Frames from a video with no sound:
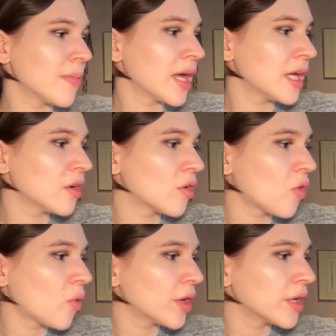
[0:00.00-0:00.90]
inner
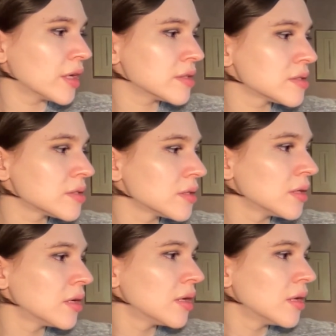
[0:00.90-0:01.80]
corners.
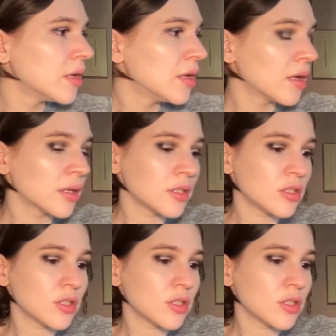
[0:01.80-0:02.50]
It's